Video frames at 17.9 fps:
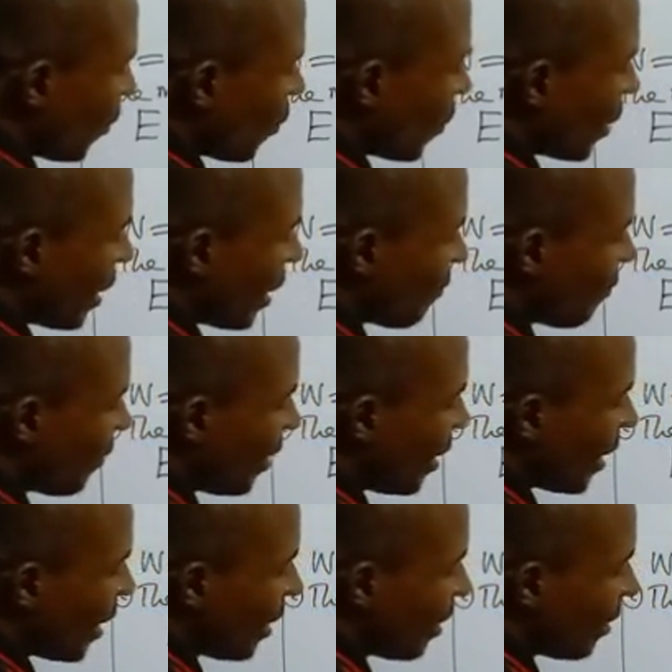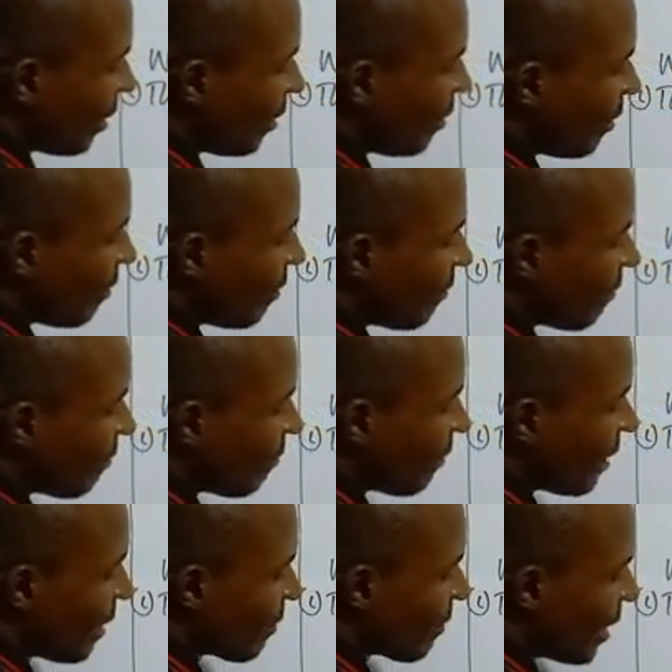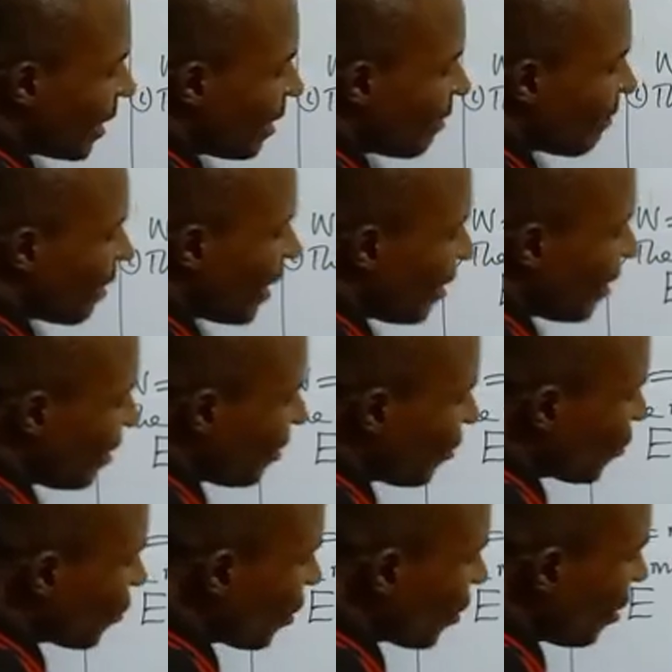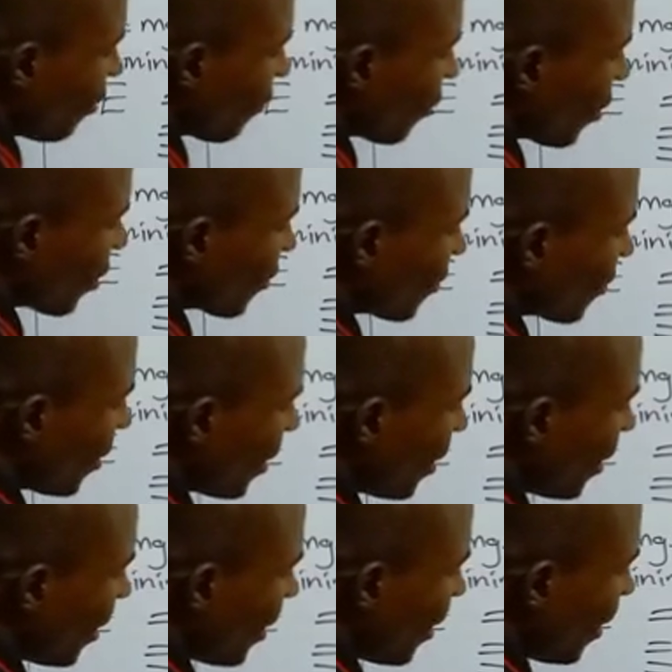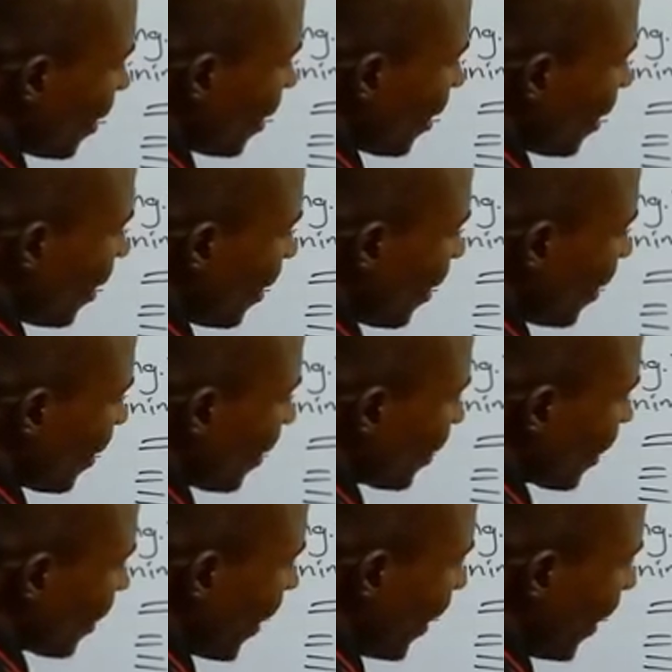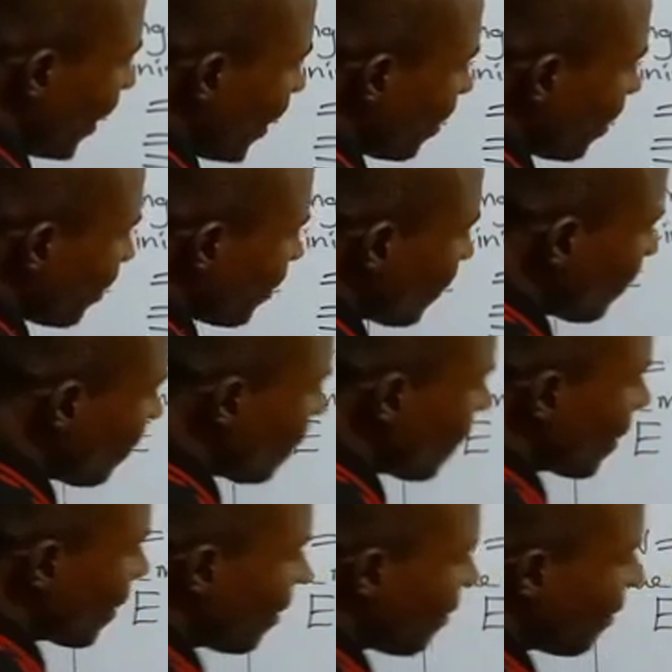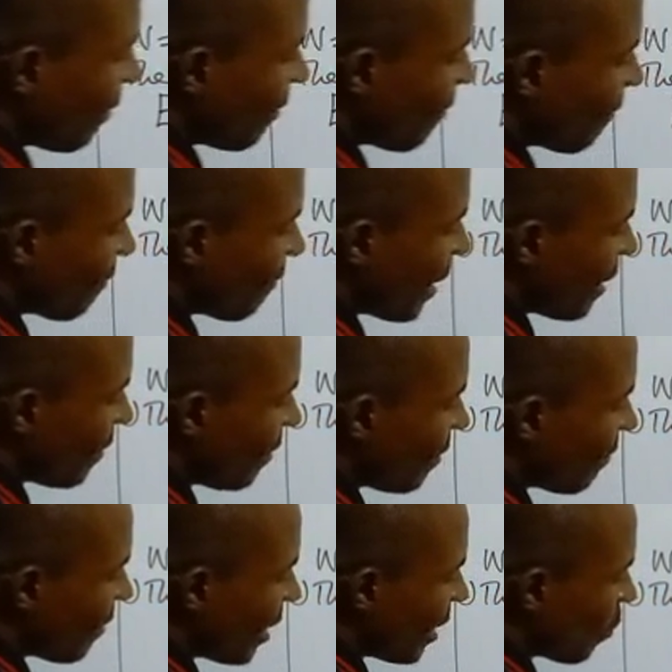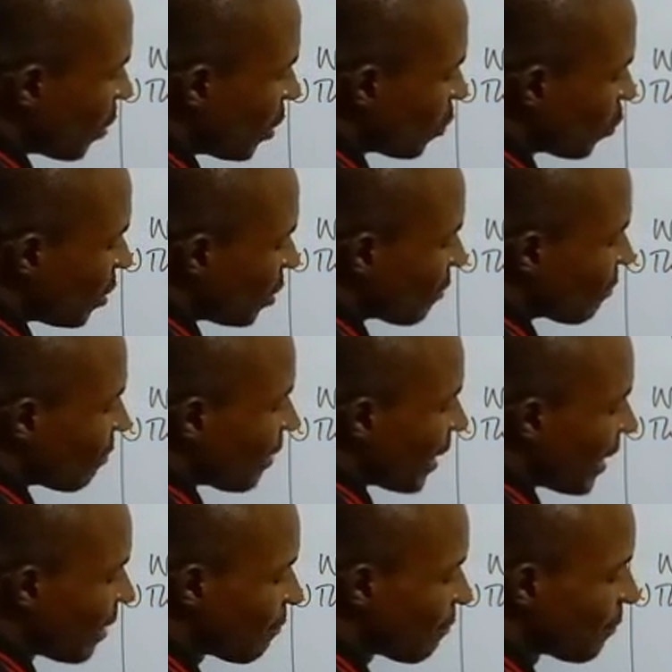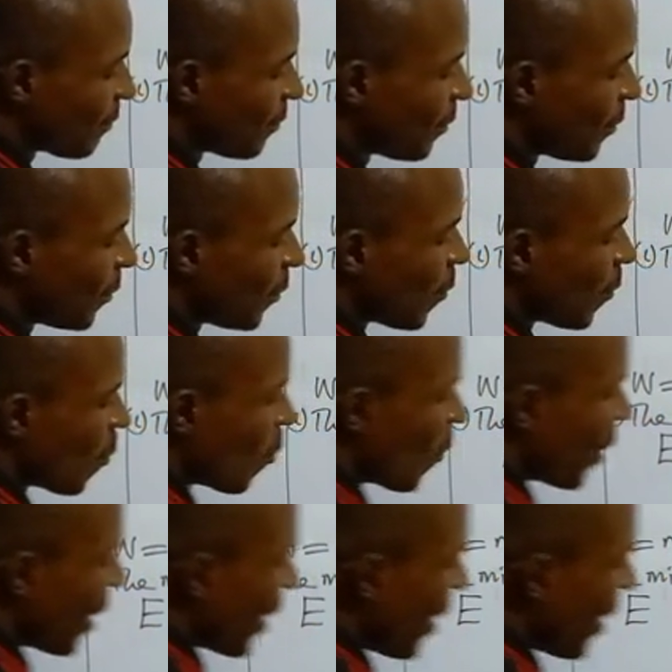we have here 5 can divide this to give us 10. 5 divided 125. We